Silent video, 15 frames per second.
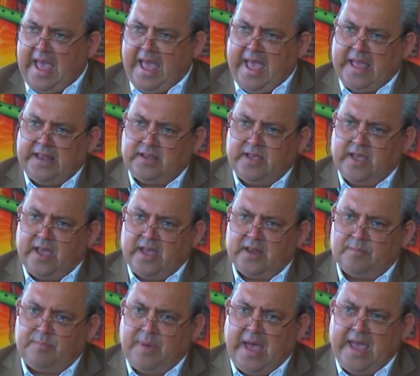and
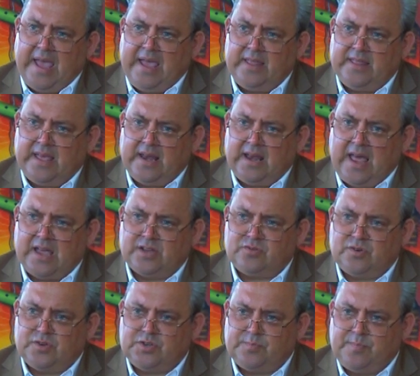can pay their
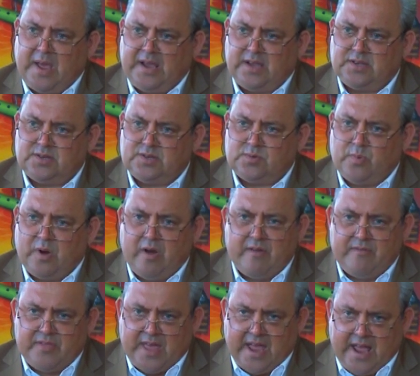last respects
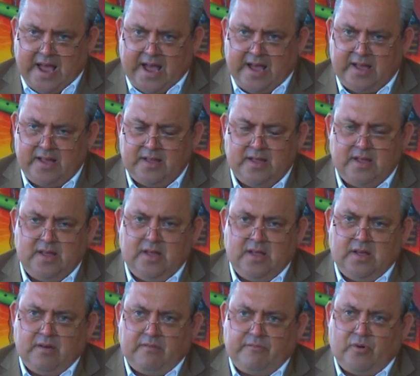wherever they are
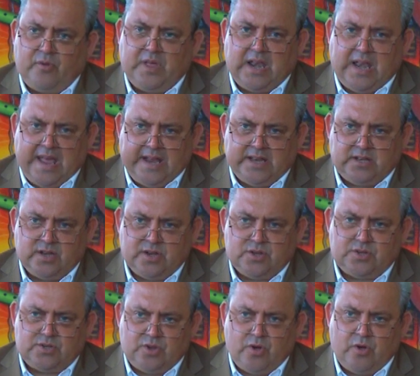for the late
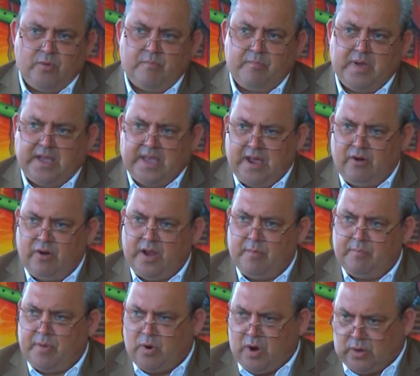Sir Mekere
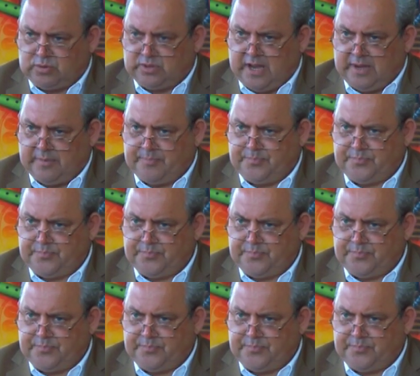Morauta.